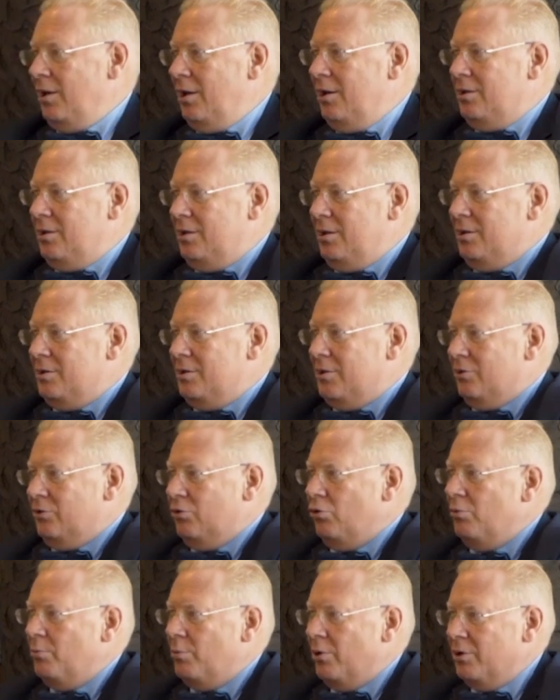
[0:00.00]
it is a
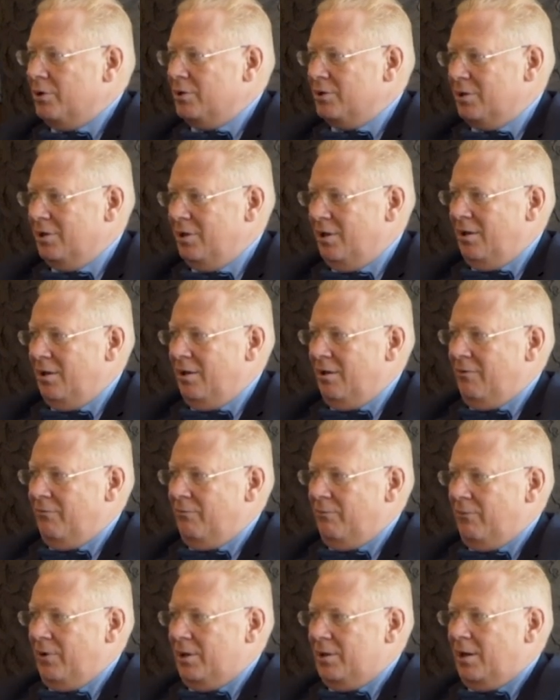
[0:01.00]
toolbox
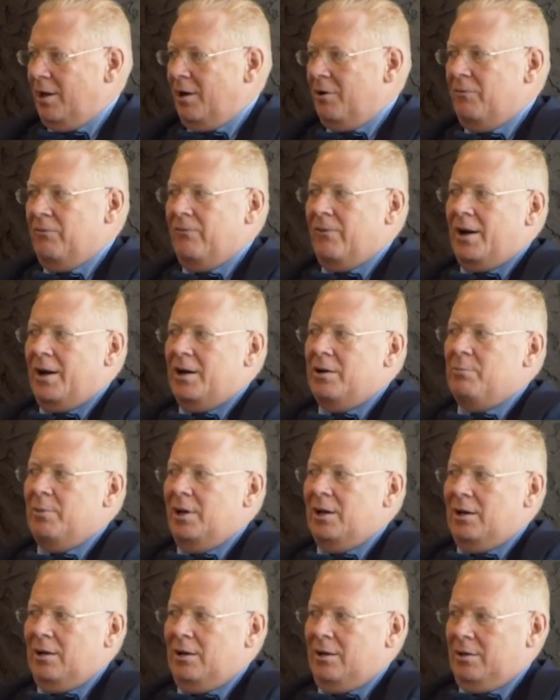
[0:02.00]
when an
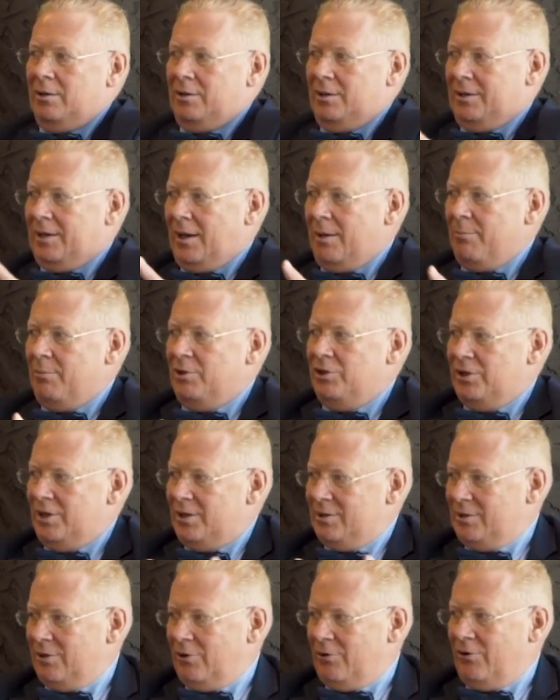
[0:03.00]
environmental damage
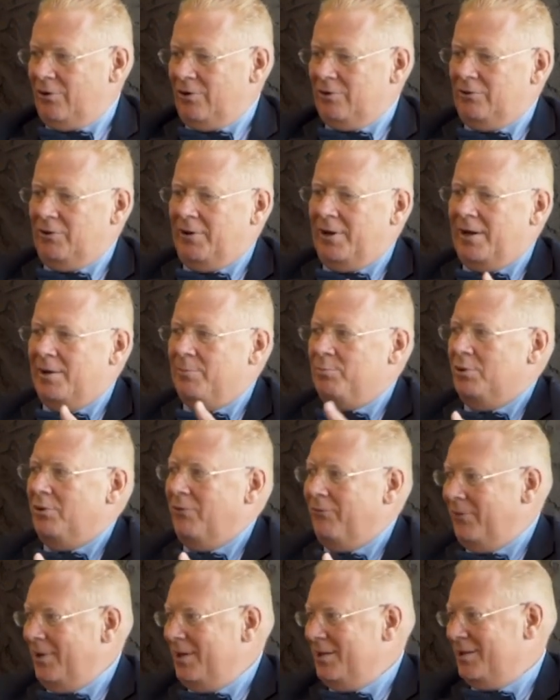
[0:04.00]
has occurred to help you
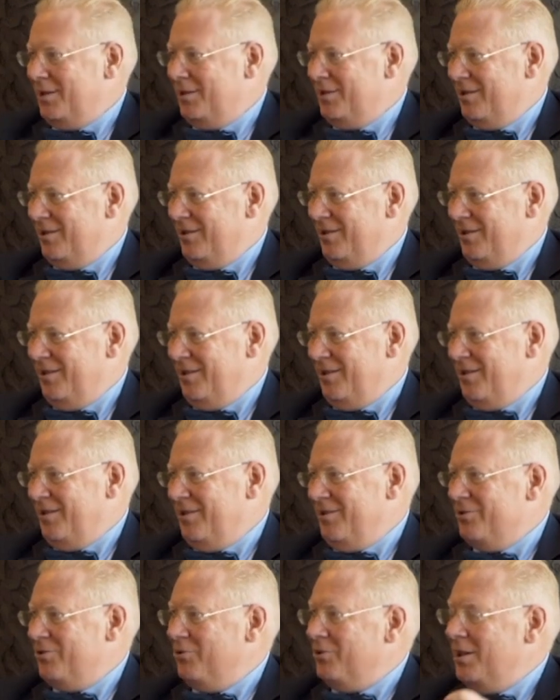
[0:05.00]
fix it.
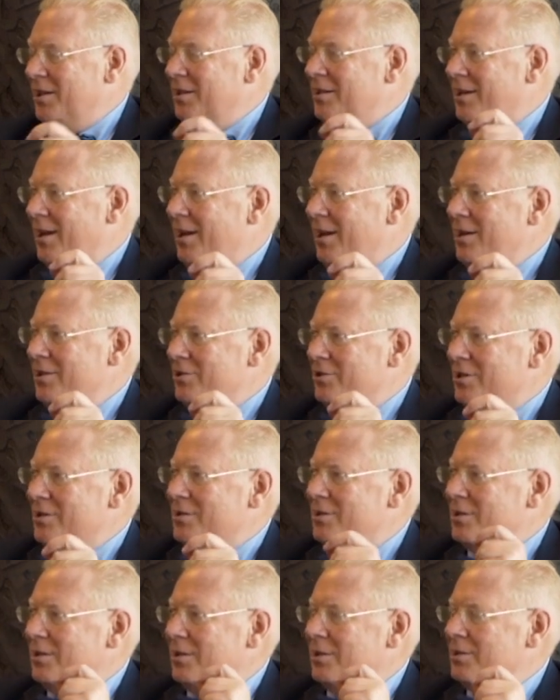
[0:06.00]
Mm. So the
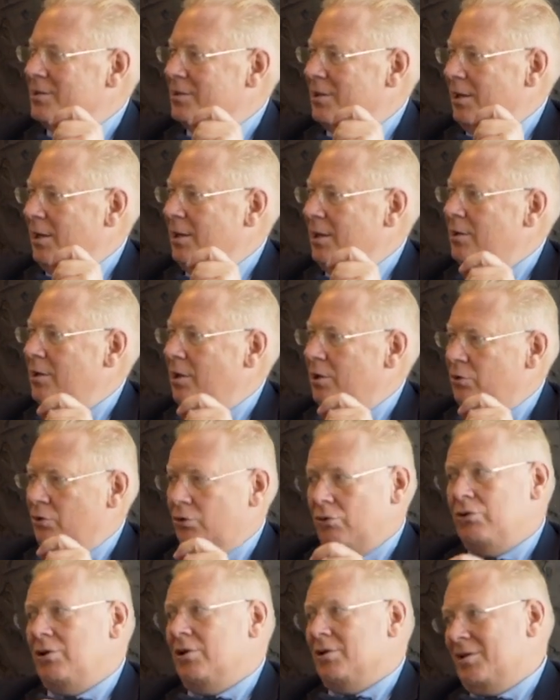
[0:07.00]
intelligence is in it
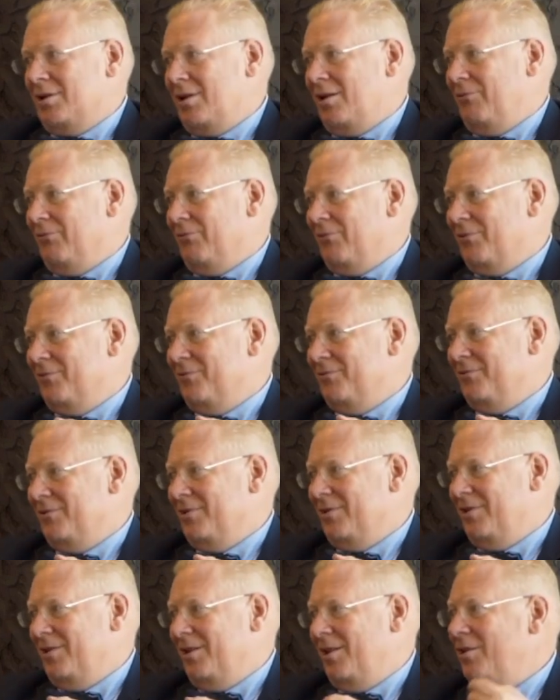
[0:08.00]
to yourself,
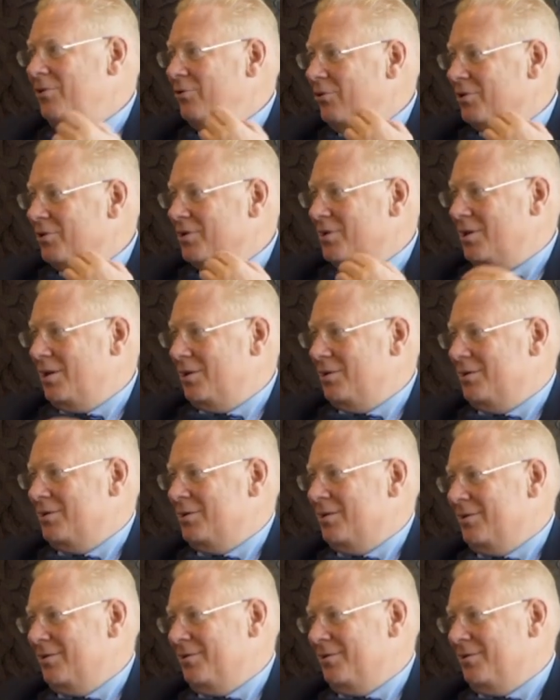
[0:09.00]
in your sense.